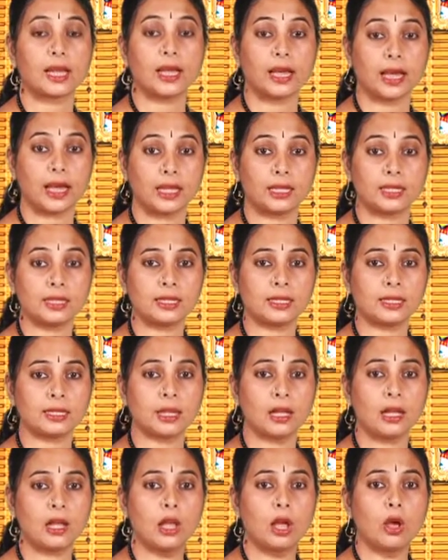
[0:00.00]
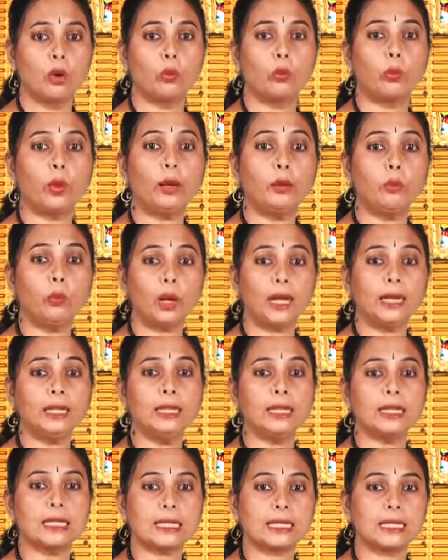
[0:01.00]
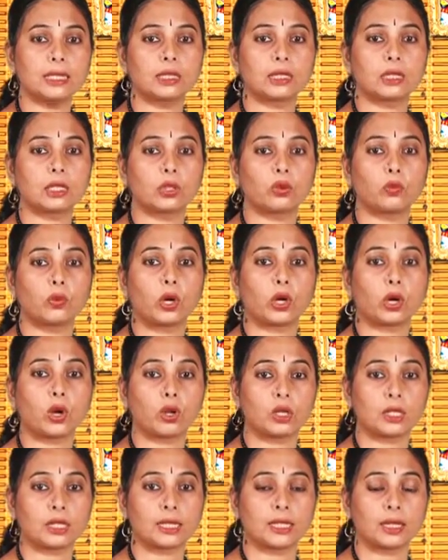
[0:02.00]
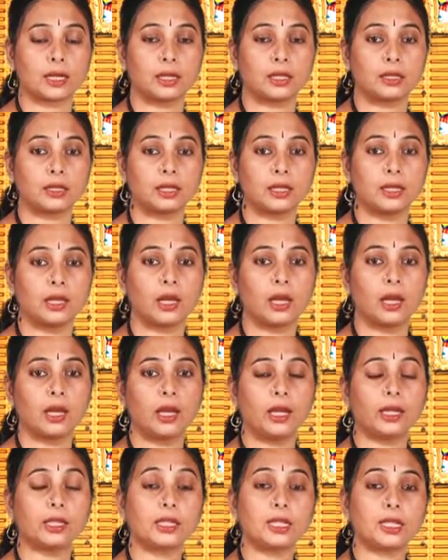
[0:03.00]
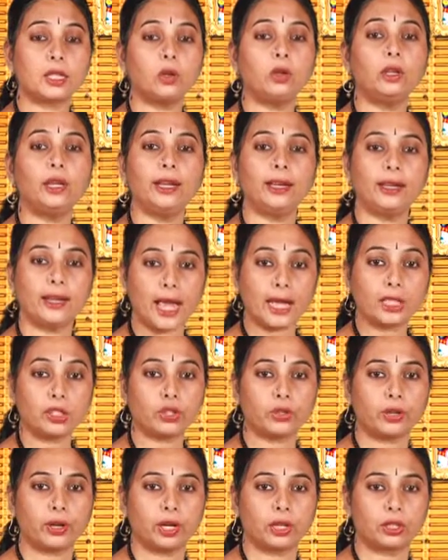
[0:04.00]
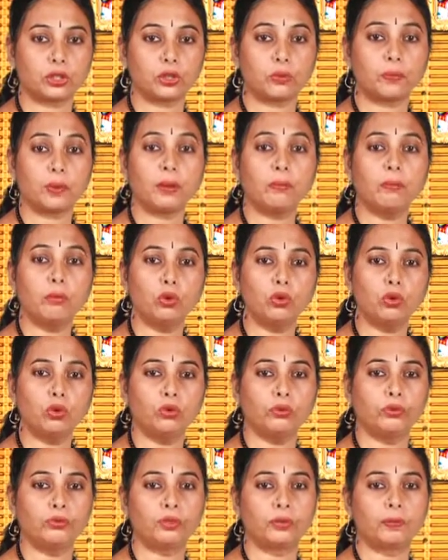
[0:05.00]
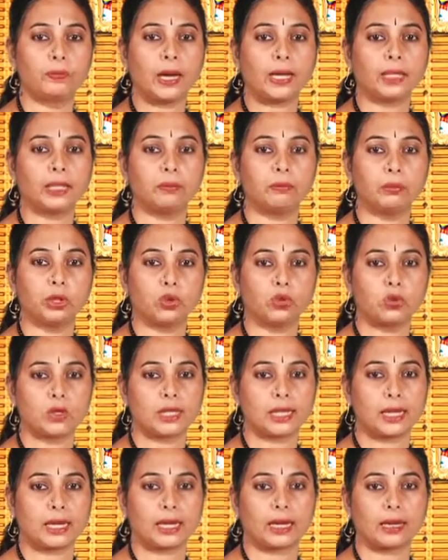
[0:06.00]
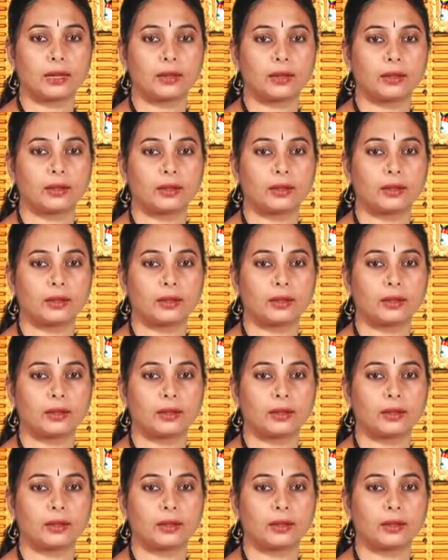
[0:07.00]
Hence, when one listens to a concert, it is only natural to be moved by the music.